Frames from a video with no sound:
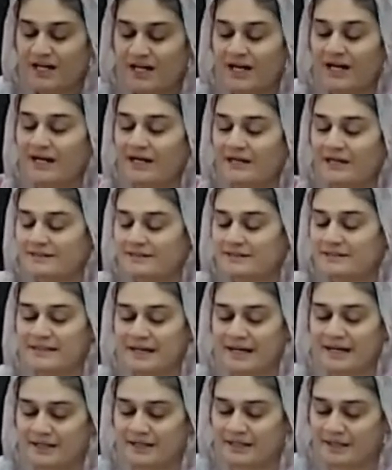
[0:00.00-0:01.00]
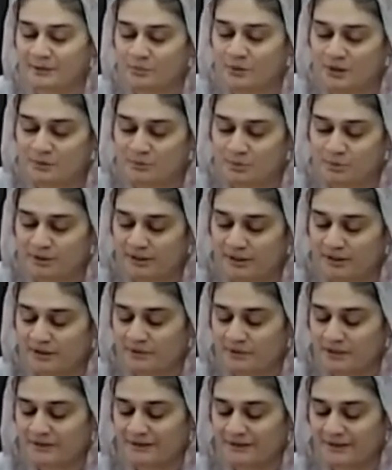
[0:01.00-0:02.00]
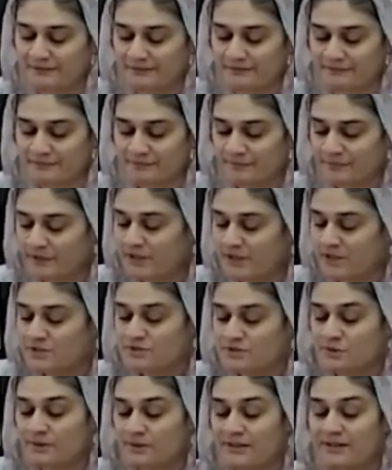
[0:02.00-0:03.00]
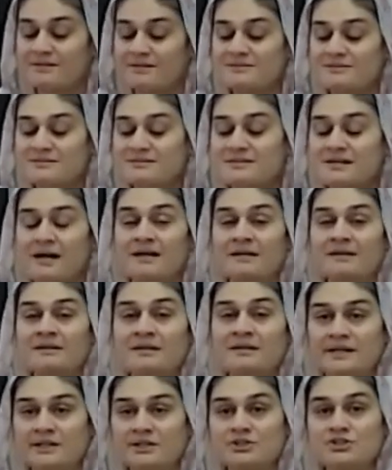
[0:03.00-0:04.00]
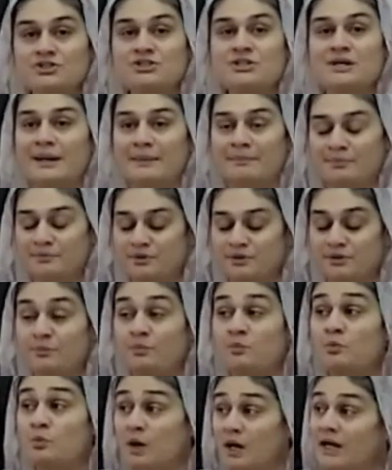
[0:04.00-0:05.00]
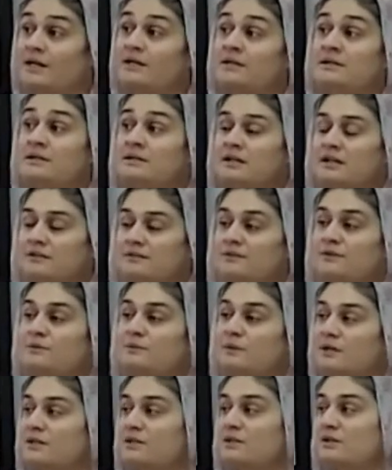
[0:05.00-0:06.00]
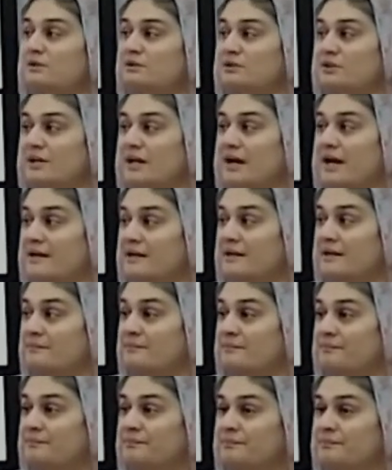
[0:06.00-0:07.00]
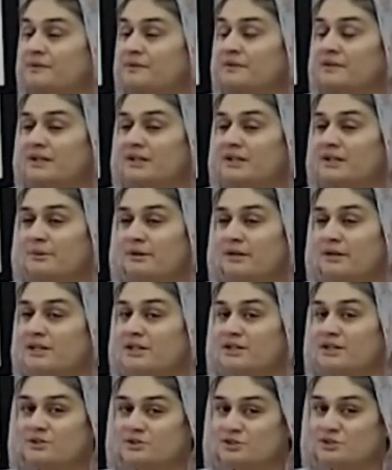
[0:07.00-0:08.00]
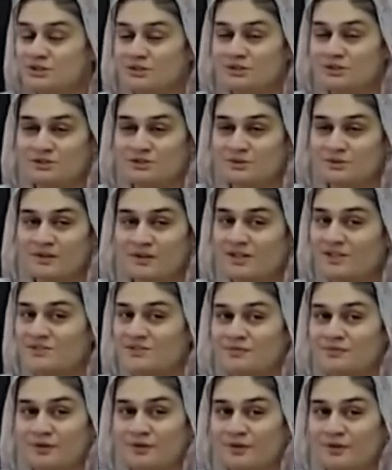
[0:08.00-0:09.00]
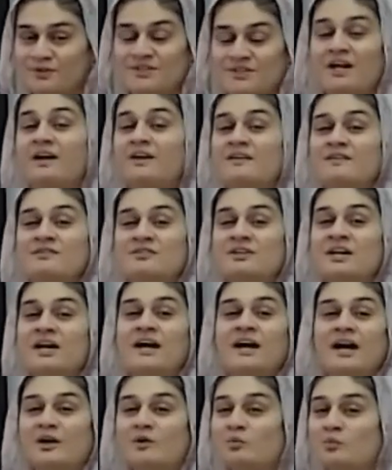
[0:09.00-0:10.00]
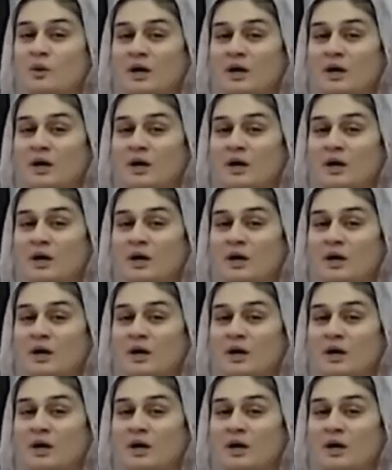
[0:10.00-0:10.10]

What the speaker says: I did that at one point in my life. So it is done in chapter 1. If you want to go look at it, anybody, you should do this for yourselves. At